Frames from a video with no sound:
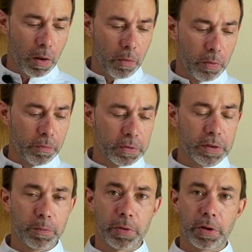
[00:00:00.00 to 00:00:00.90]
with a
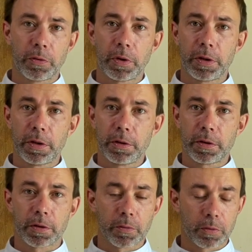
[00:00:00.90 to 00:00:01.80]
simple
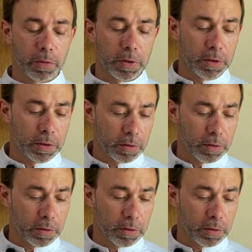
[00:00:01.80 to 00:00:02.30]
ingredients that